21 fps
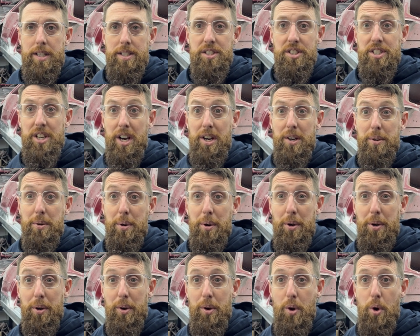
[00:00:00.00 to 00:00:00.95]
So,
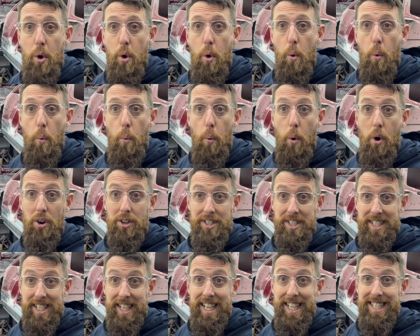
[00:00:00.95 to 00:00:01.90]

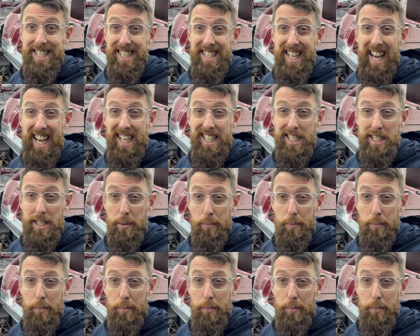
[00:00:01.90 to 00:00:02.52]
what is next,